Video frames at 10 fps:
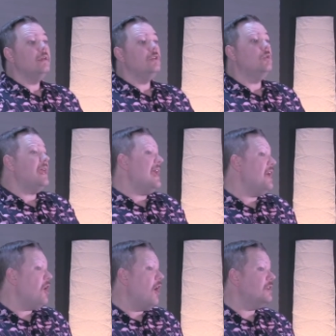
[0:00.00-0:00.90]
You
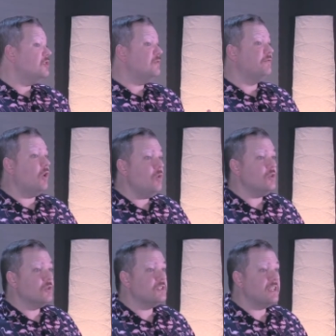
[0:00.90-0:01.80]
cannot devote
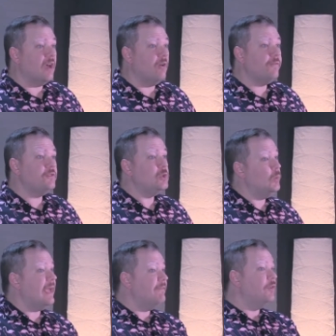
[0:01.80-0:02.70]
yourself to
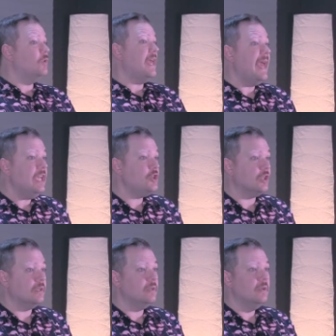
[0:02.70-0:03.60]
a
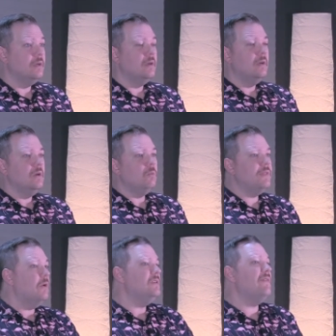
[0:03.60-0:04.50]
vocation
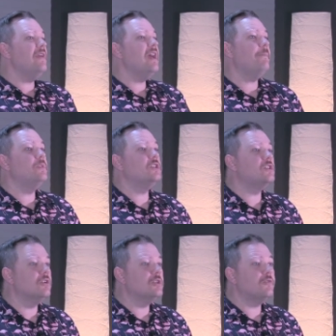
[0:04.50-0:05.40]
without giving up the
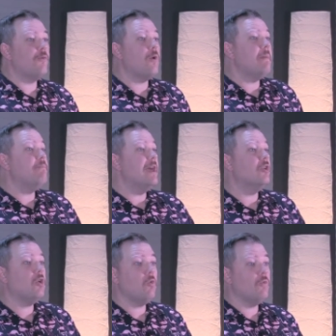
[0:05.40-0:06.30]
search for a better
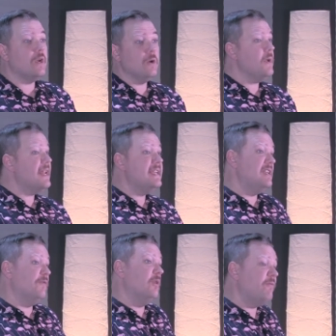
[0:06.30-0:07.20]
career in a
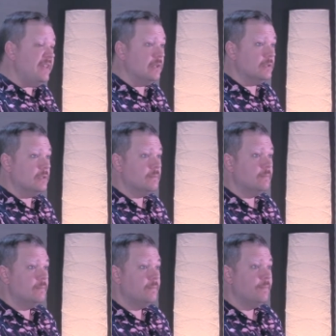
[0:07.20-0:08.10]
different field.
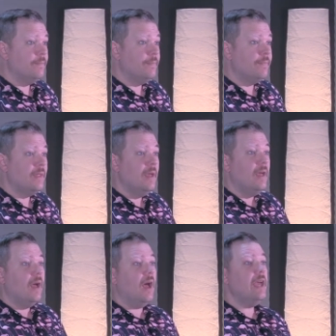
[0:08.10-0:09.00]

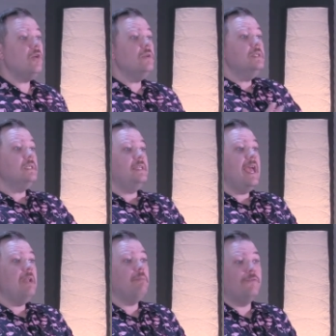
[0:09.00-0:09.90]
I couldn't
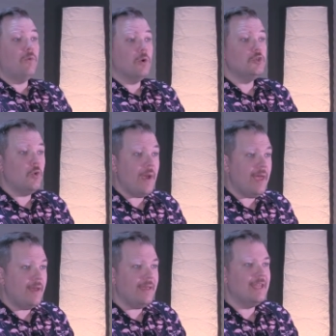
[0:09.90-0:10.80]
stand before
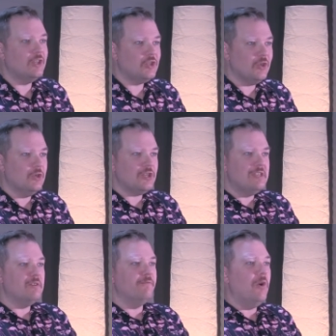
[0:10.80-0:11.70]
Joanna in a church
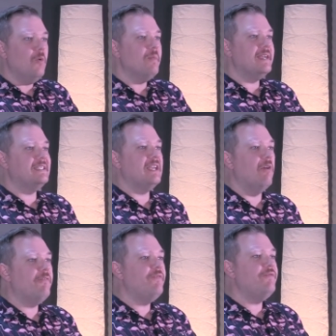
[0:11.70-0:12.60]
and devote
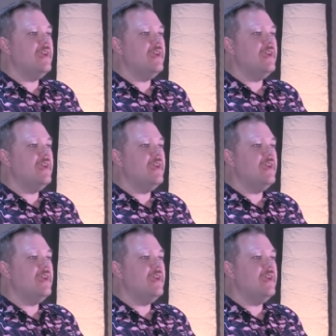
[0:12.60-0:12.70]
myself